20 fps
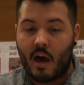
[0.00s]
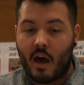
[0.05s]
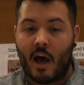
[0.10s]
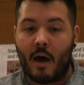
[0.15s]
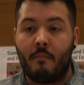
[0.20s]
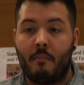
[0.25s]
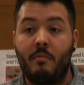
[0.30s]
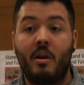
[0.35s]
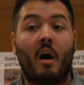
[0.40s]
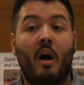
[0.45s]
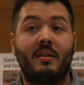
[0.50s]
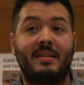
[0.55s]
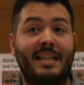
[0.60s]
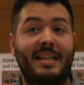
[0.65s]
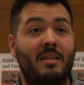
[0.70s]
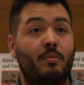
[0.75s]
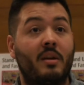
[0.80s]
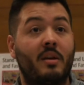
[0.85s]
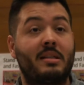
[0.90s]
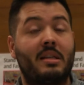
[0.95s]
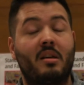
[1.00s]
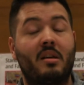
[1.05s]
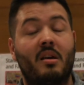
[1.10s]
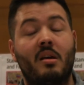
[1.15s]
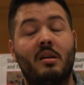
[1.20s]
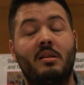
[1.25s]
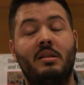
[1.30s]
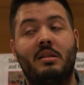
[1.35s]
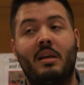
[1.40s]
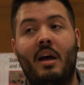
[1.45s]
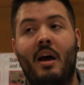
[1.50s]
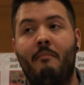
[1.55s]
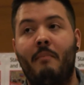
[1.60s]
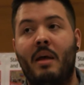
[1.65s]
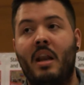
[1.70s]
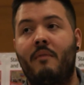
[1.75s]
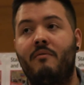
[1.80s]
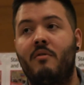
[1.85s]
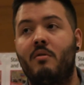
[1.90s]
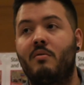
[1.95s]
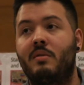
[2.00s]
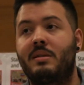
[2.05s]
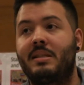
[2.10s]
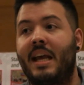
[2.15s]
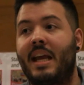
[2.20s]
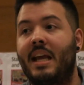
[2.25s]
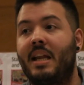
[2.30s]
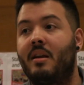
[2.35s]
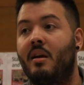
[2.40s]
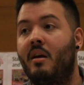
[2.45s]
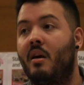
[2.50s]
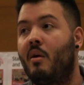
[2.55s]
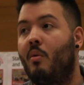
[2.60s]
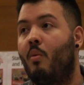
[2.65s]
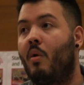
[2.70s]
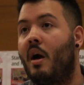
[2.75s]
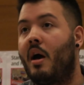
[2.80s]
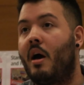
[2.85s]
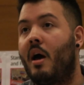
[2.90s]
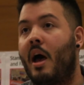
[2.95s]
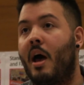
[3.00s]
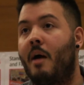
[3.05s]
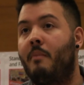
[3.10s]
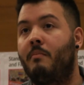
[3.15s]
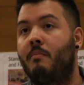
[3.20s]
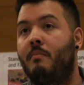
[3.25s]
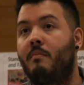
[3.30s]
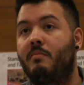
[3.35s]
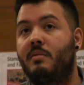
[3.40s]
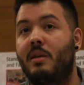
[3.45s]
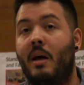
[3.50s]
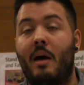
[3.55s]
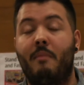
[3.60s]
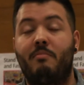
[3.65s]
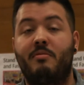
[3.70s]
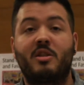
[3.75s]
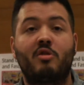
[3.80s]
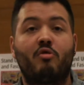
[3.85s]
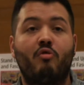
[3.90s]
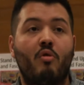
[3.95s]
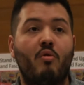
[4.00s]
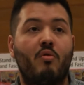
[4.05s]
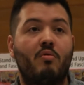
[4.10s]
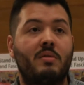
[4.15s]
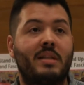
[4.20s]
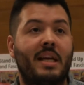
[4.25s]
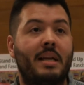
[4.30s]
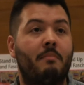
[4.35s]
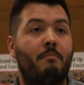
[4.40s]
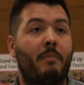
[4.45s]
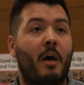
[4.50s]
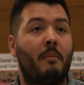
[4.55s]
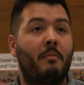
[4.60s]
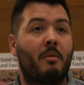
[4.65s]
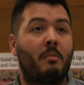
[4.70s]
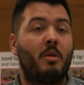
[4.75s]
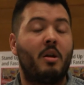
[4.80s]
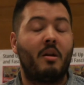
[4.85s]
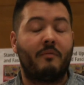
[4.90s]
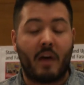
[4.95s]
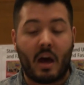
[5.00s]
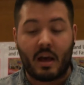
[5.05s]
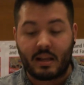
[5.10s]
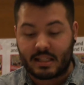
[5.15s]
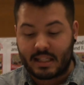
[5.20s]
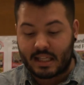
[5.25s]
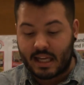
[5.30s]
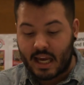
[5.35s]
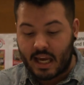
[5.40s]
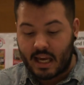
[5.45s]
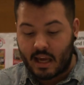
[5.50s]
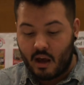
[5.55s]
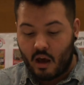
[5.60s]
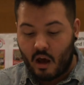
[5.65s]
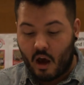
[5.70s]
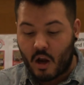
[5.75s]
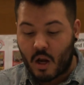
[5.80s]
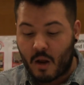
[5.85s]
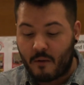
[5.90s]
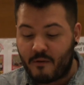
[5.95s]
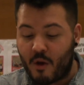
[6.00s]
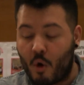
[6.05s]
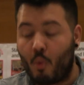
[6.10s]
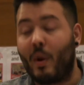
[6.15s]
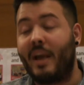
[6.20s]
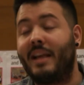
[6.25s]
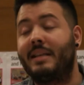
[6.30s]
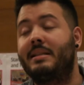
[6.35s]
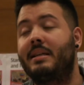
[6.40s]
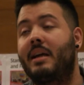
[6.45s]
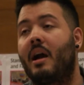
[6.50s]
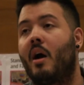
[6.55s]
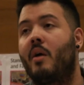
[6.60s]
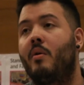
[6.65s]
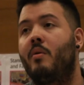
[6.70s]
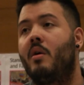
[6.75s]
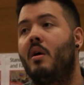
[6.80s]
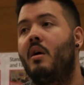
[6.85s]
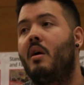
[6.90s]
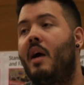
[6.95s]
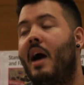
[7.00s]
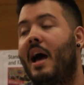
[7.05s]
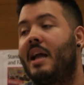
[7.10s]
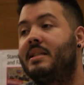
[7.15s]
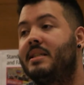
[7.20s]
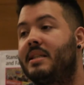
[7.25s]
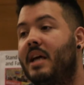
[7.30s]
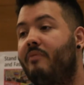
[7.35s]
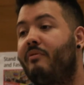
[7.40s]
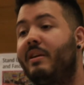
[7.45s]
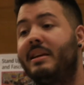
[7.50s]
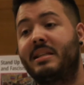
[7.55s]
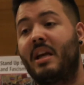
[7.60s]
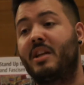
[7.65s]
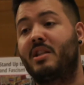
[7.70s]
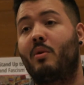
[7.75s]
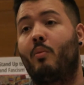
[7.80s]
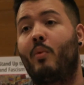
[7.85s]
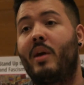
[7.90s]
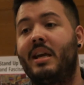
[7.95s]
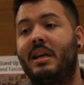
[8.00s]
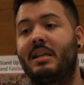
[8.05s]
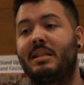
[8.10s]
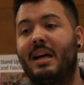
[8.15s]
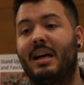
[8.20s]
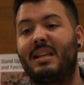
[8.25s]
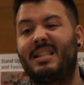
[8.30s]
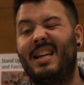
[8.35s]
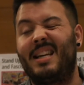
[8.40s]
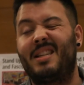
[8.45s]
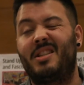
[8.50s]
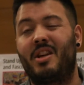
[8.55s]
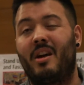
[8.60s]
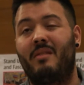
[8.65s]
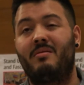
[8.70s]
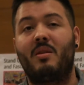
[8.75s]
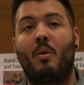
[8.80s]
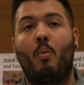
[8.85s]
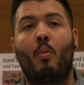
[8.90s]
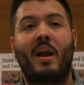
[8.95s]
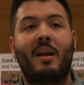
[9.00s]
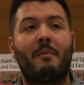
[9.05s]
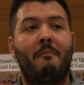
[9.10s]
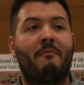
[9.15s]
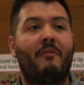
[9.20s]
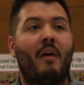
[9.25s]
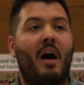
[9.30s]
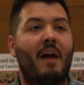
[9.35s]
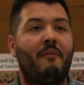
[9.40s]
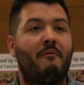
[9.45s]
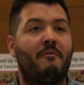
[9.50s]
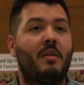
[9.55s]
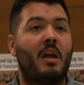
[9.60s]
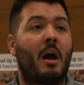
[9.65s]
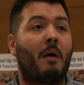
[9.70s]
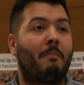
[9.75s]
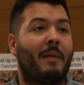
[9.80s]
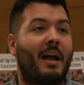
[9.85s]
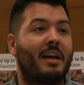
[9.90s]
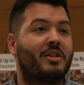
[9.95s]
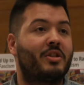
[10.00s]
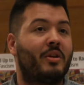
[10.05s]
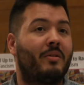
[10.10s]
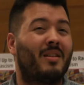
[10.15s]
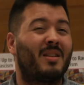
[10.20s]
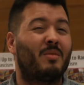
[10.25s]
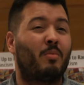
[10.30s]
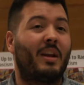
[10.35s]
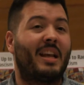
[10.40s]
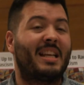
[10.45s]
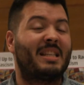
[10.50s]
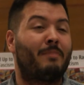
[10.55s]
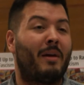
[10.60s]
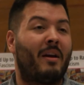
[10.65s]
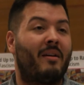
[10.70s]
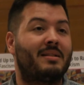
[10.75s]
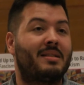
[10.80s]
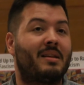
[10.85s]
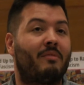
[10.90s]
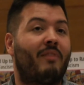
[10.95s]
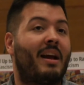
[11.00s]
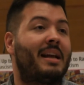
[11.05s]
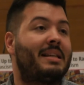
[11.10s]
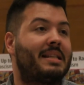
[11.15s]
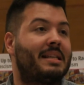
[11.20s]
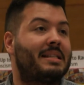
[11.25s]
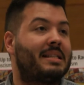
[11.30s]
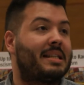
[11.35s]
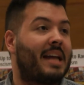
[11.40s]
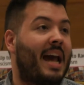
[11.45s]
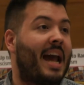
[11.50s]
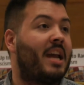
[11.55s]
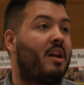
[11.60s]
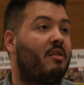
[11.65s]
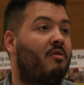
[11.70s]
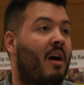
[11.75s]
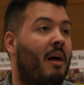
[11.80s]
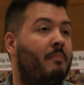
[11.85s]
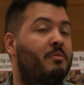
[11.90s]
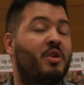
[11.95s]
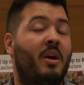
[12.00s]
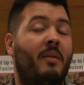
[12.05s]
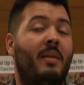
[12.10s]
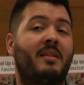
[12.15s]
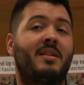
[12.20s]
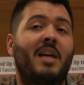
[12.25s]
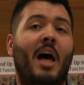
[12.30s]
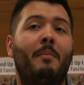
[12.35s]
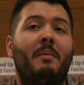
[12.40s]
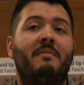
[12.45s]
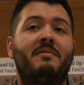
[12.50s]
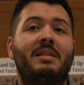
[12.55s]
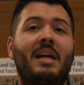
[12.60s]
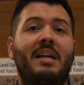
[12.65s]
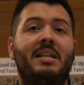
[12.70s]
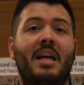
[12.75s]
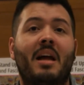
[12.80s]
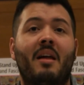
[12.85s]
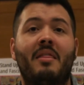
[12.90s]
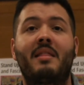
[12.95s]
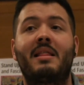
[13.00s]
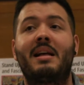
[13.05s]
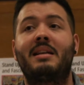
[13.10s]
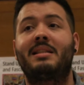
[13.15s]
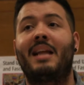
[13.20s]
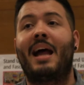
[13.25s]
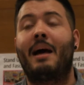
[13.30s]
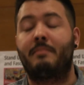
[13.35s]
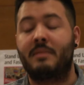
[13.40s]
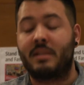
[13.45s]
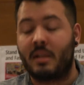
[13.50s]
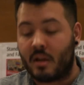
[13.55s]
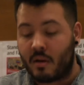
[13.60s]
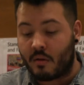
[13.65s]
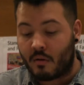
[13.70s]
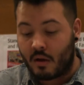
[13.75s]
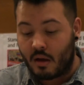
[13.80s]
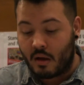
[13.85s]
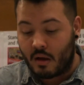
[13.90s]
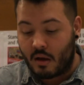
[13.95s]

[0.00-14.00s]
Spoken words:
Nazi swastikas, many of you will have seen, were scrawled in Birmingham University only a few weeks ago. And research that we conducted shows that 1 in 5 young black students will experience a racist hate crime during their time of study. I think that's absolute